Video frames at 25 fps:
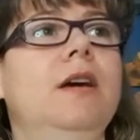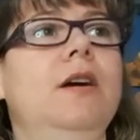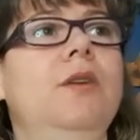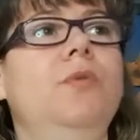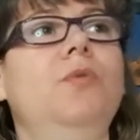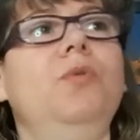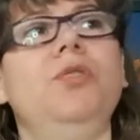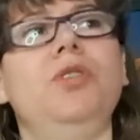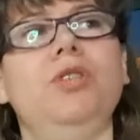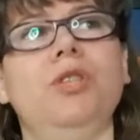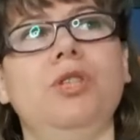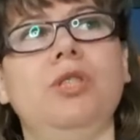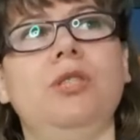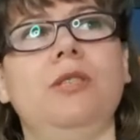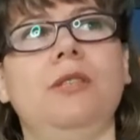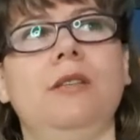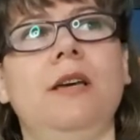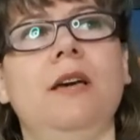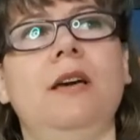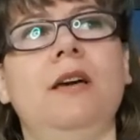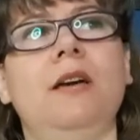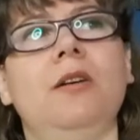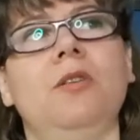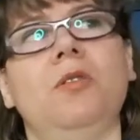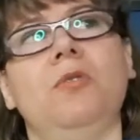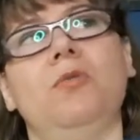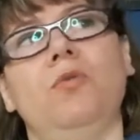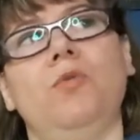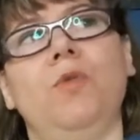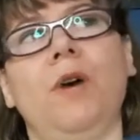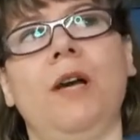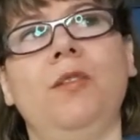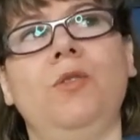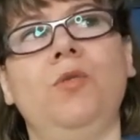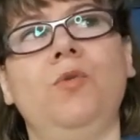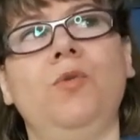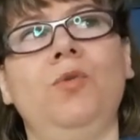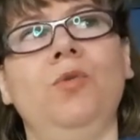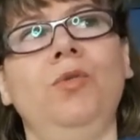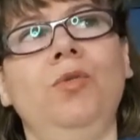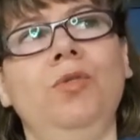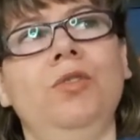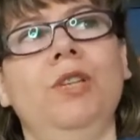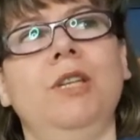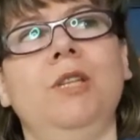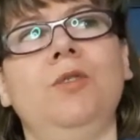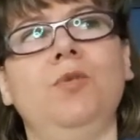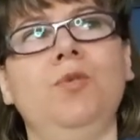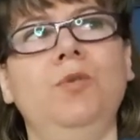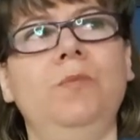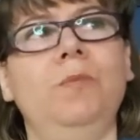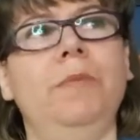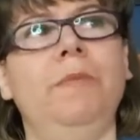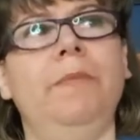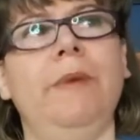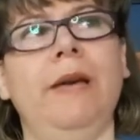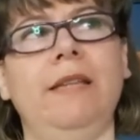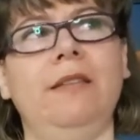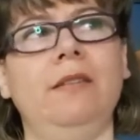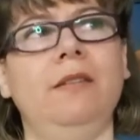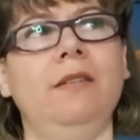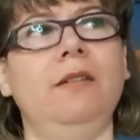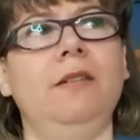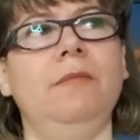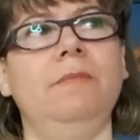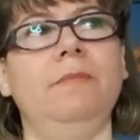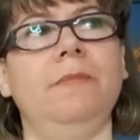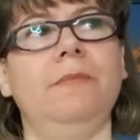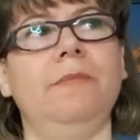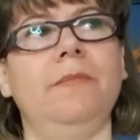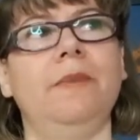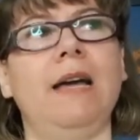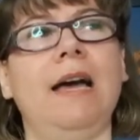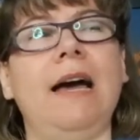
which is quite good. It could be better.